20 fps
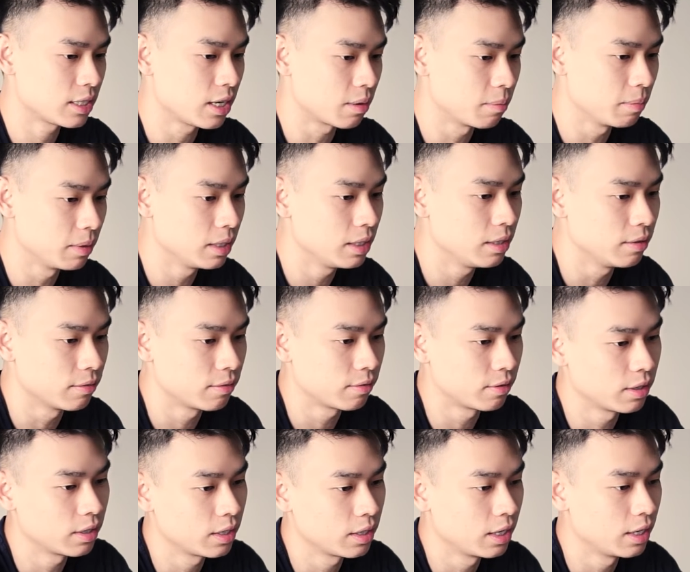their belief,
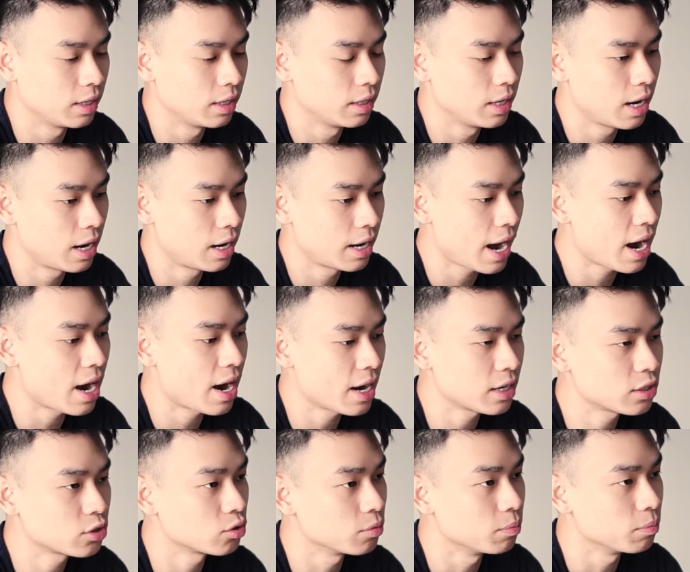right? And there
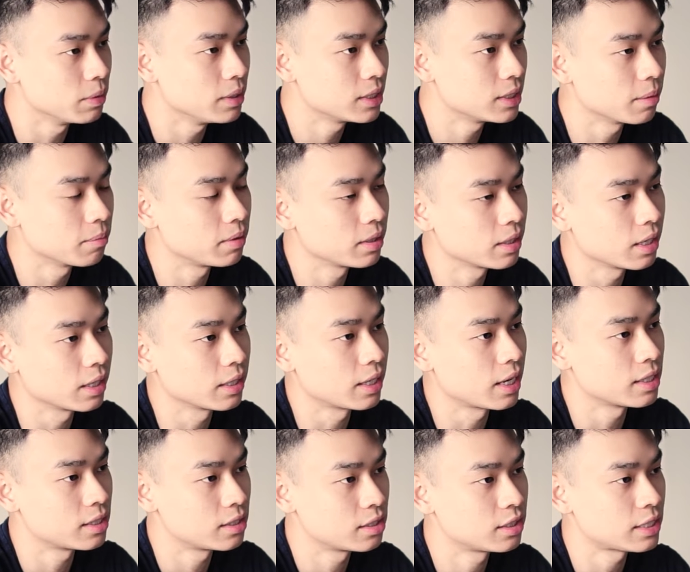has to be something like
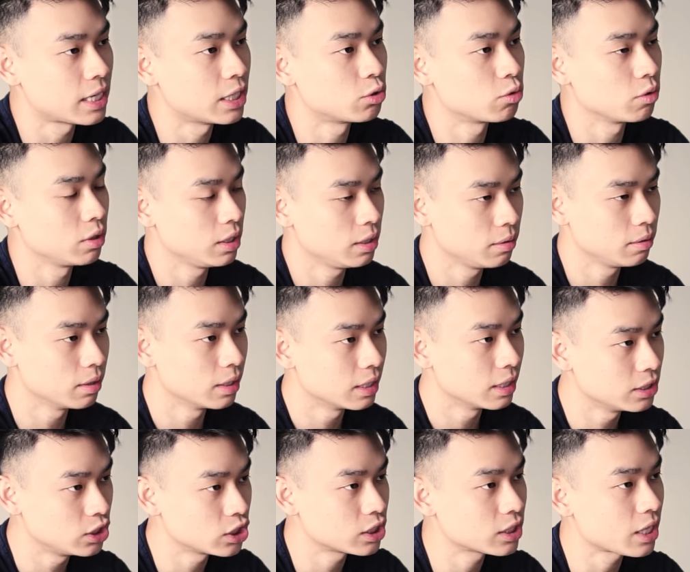that centrally,
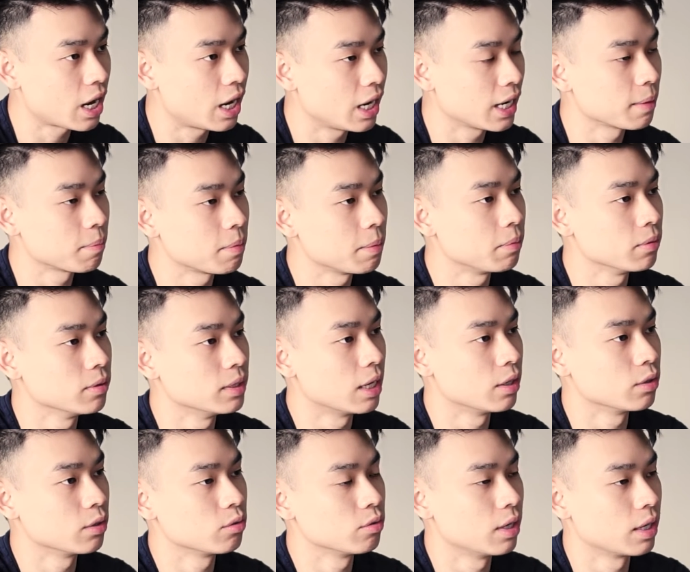just tying people
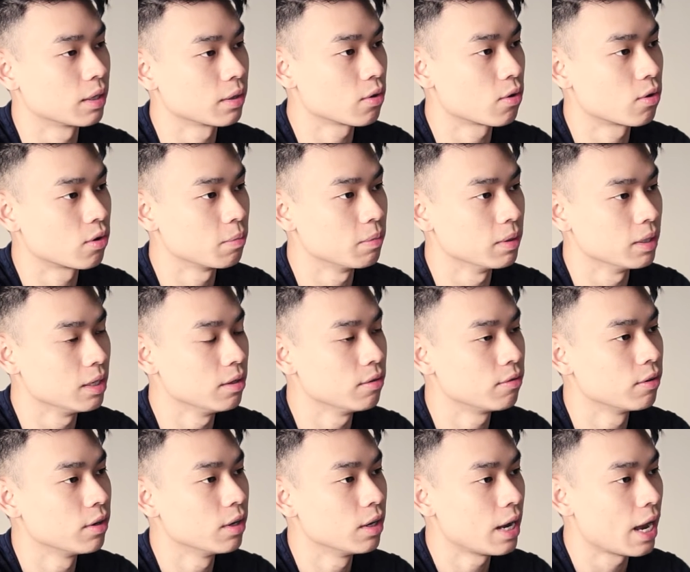down to that core belief
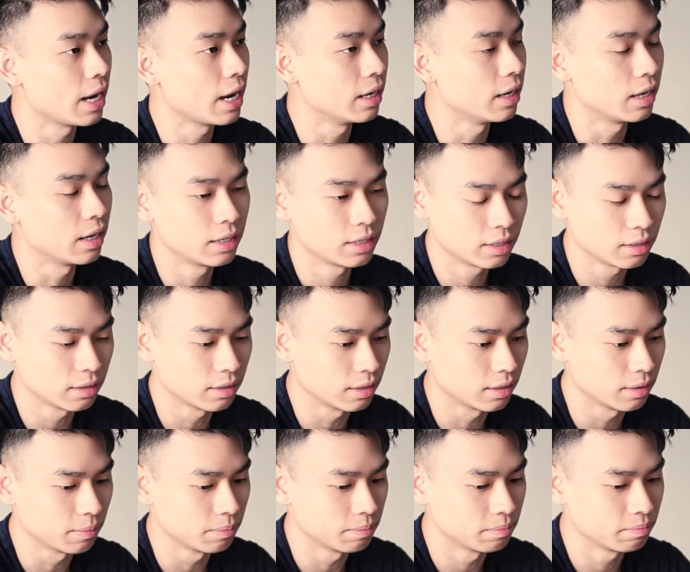and then
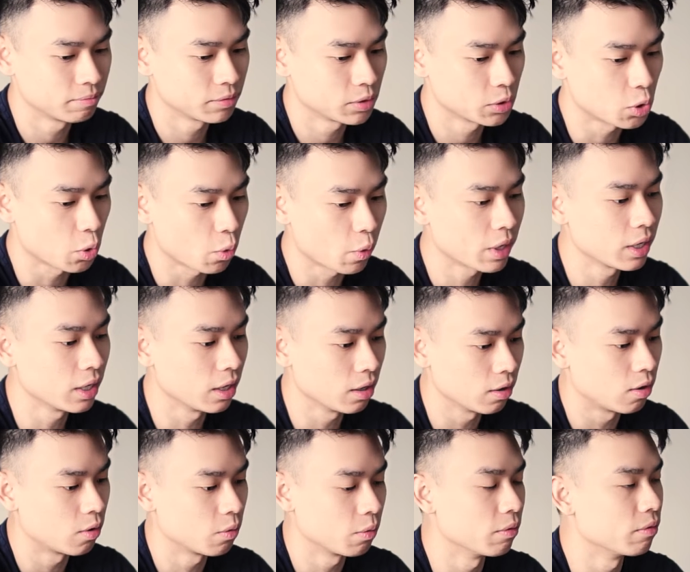growing
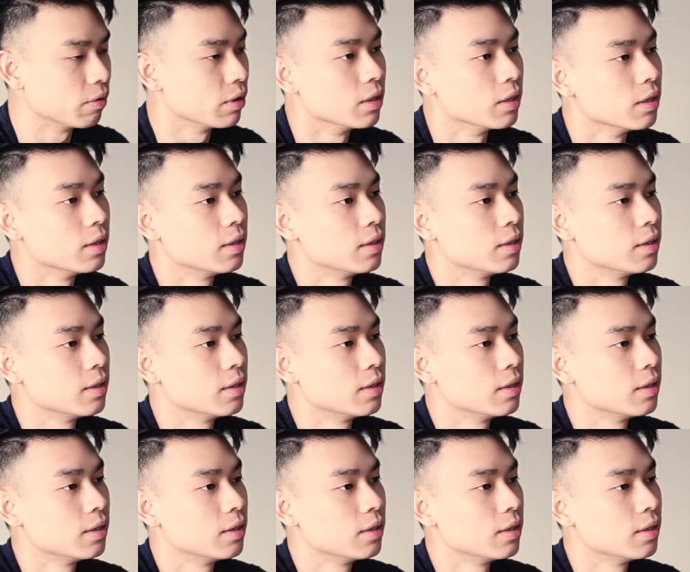along with it.